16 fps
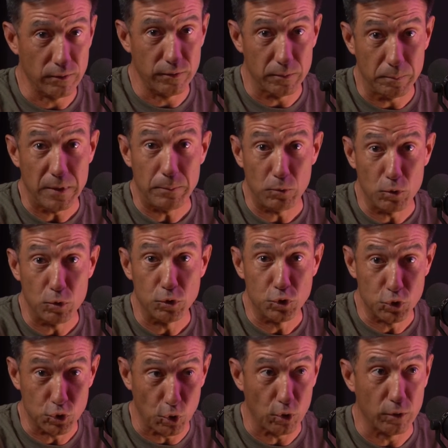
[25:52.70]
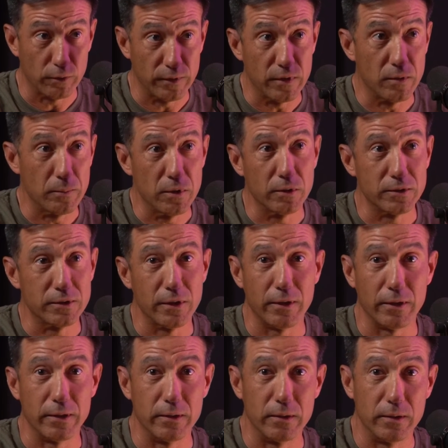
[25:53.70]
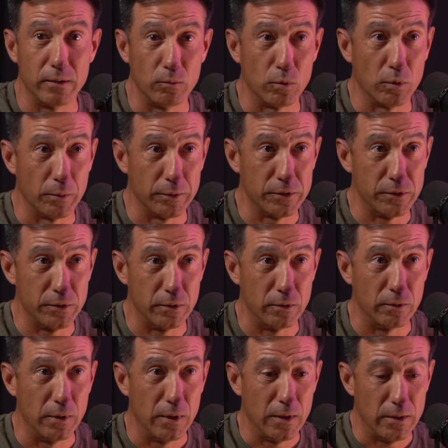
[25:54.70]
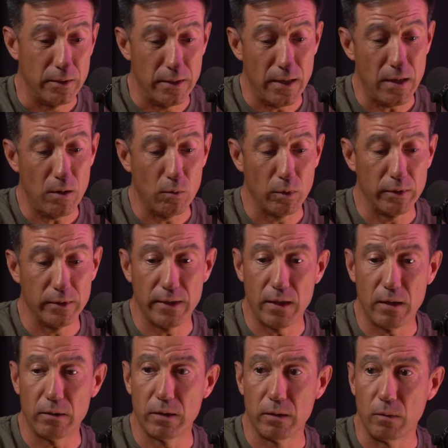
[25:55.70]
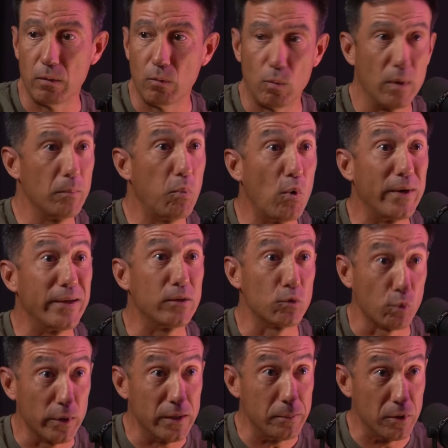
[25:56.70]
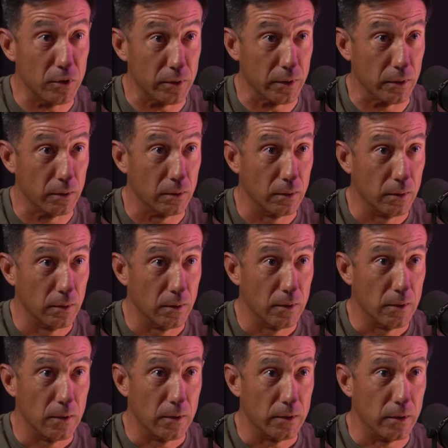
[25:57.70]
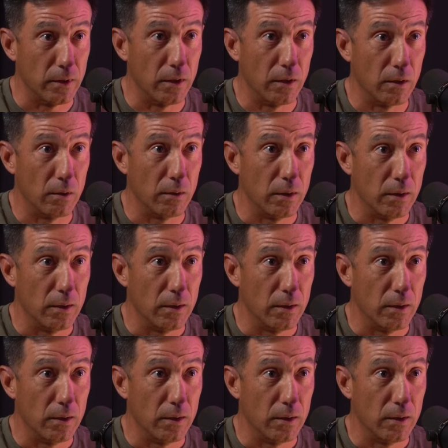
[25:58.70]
people who served in the military in World War II. Now we're down to 1.3 million. Here's